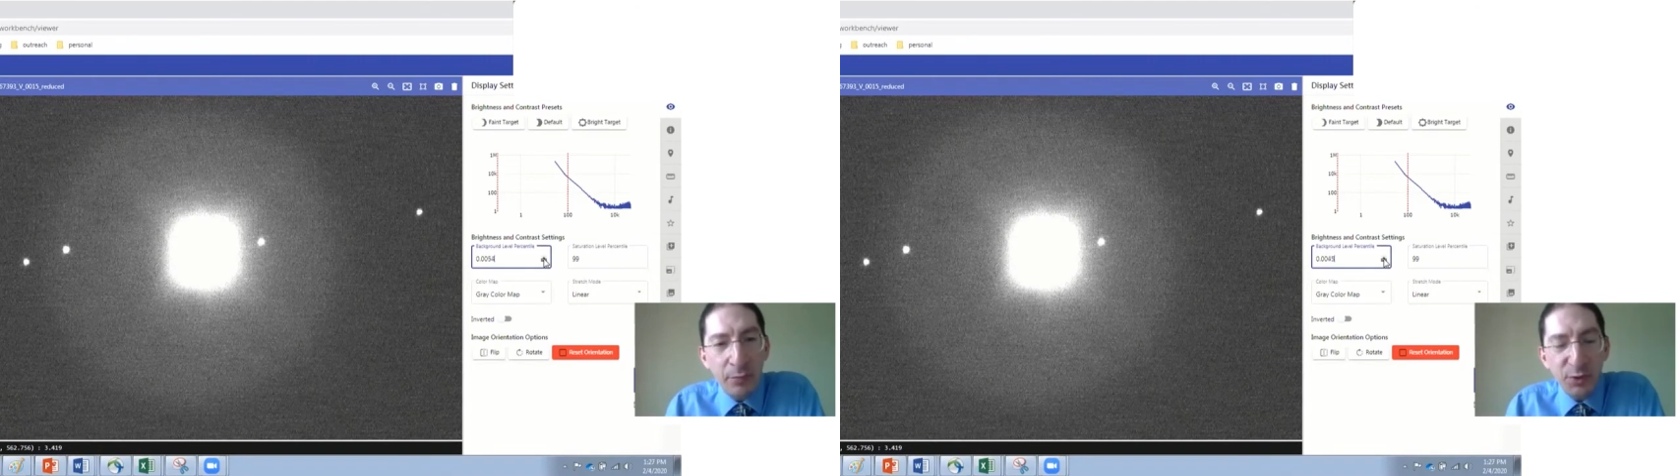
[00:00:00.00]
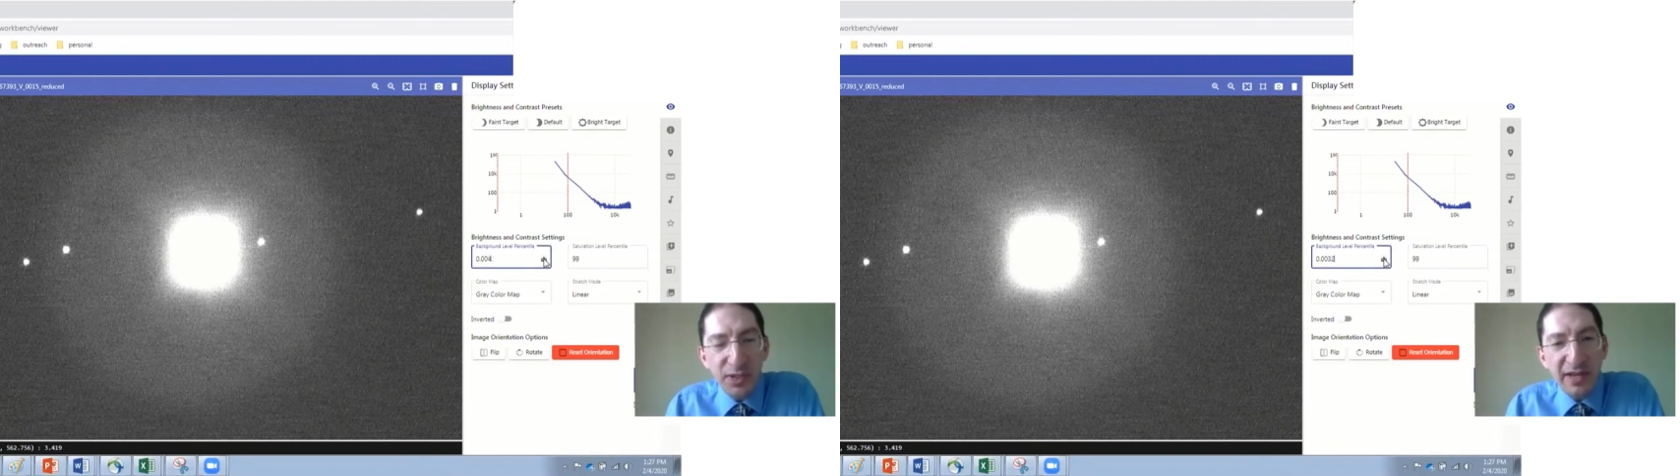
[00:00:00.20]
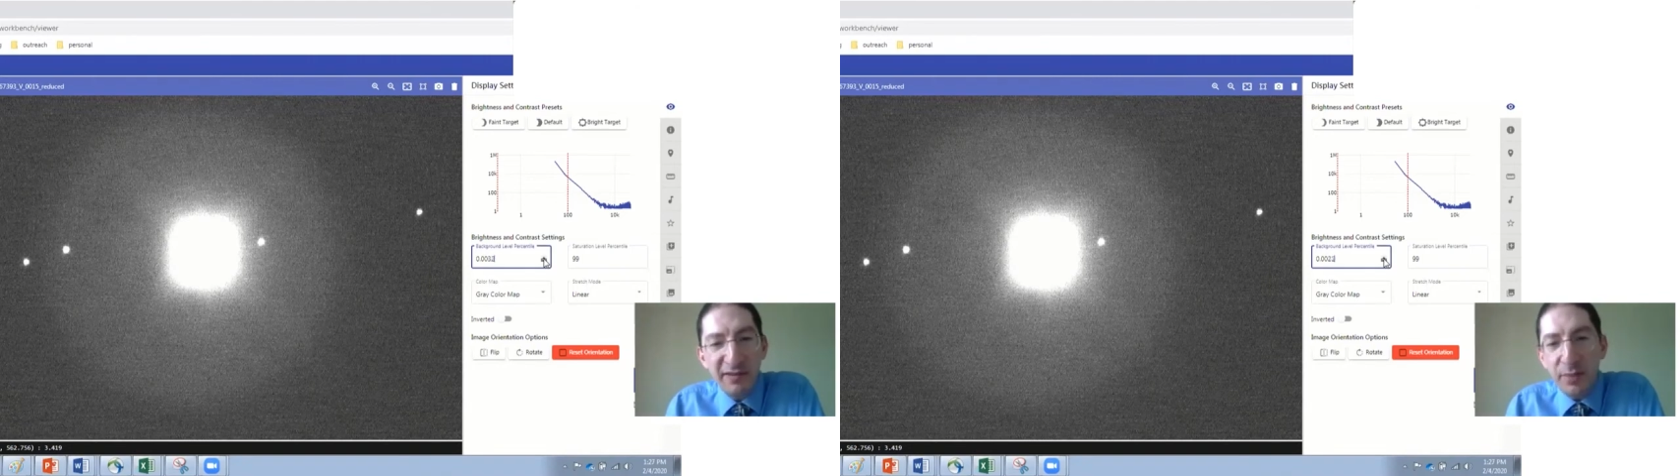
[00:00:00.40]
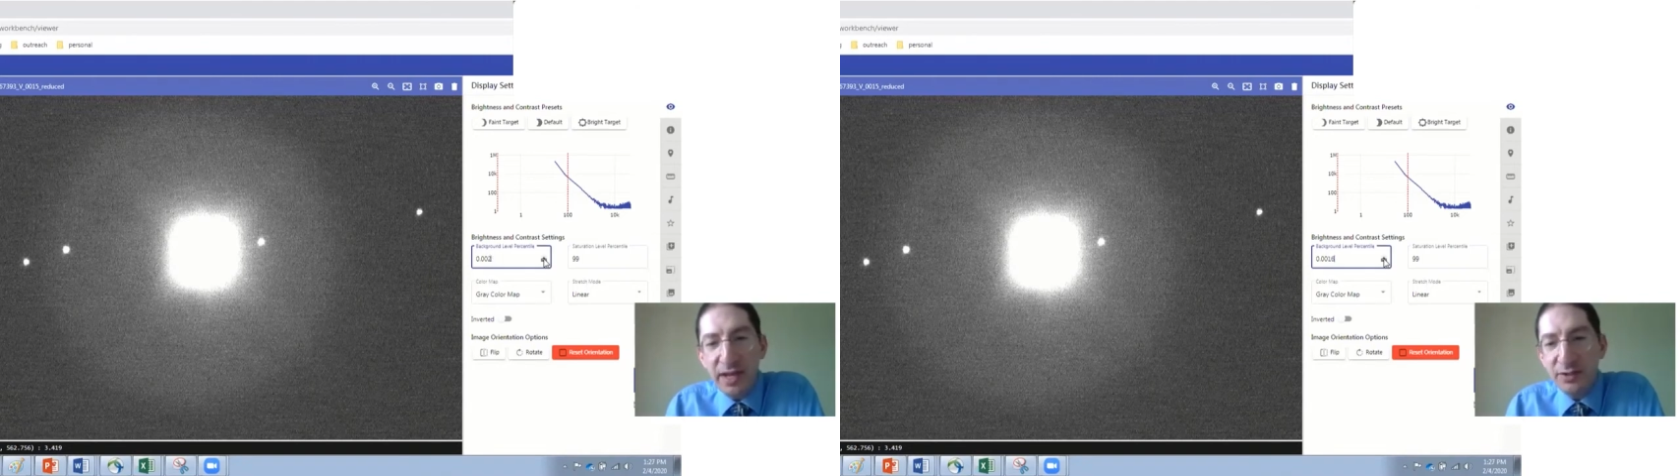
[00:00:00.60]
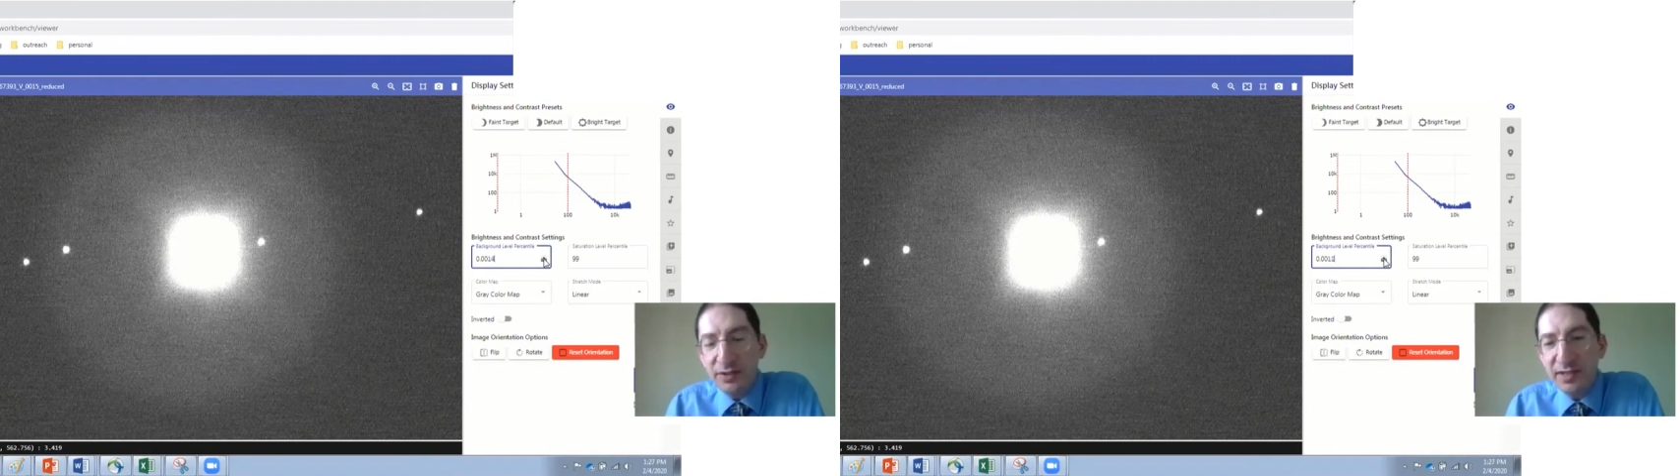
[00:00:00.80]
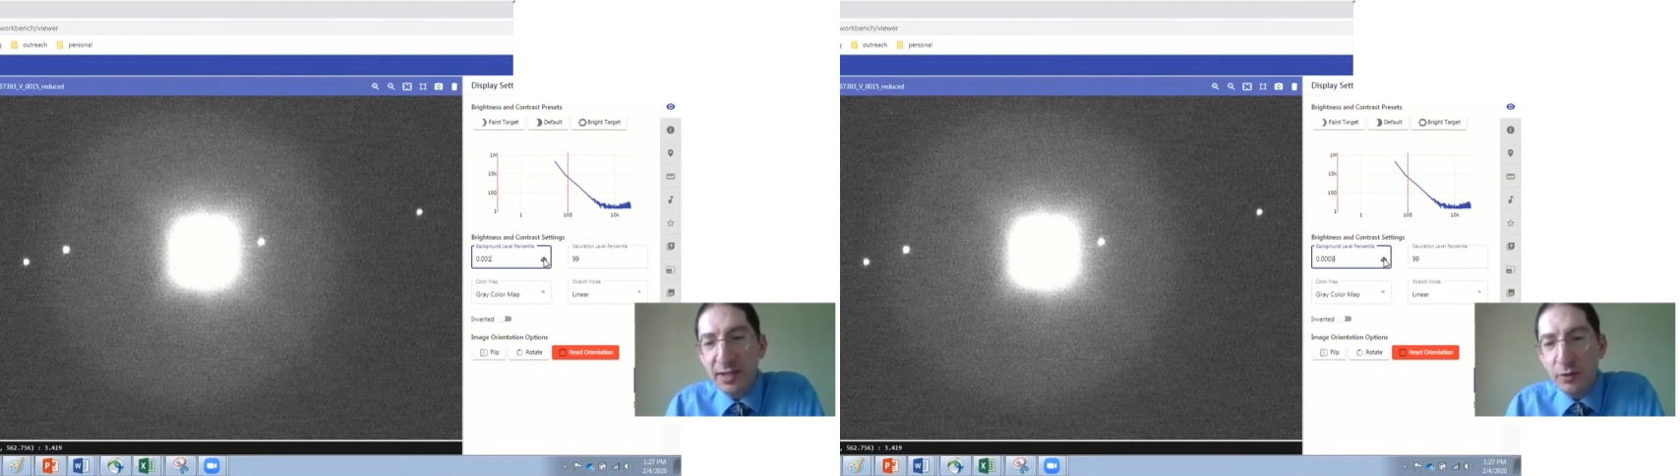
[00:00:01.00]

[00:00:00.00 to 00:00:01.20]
of pixels that